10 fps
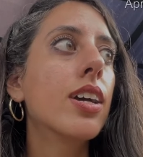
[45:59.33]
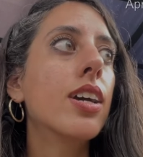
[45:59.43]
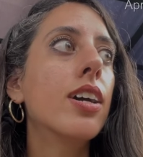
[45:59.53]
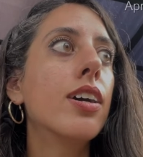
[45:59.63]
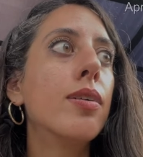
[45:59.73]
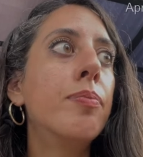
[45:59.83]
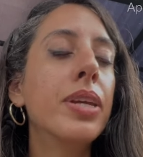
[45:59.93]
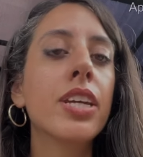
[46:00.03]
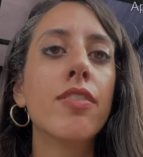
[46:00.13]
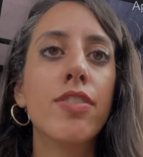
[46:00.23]
being a
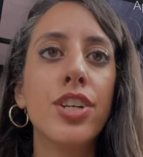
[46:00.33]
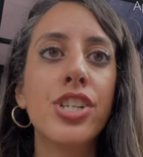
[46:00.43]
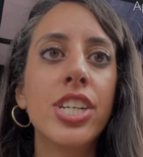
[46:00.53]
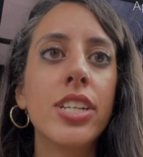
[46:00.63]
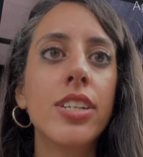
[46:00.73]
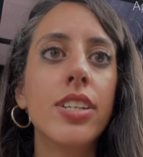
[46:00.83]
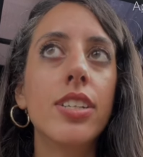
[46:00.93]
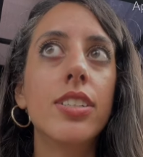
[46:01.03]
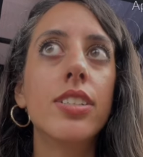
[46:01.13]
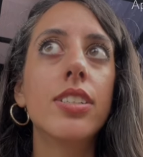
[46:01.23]
virgin,
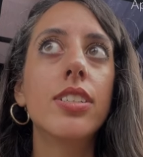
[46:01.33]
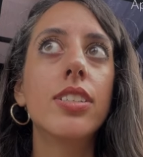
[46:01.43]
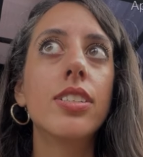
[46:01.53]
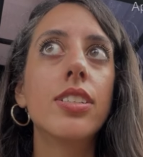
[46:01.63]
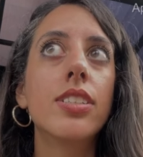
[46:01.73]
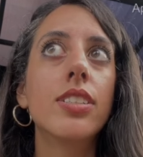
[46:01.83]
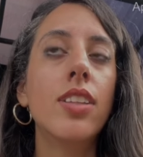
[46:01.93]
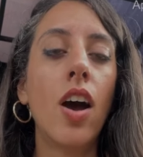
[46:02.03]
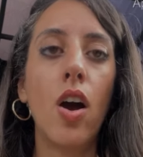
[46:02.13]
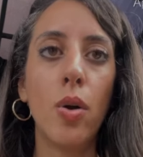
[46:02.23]
not
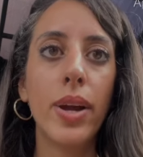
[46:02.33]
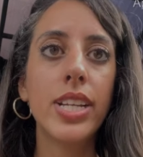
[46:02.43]
always, but a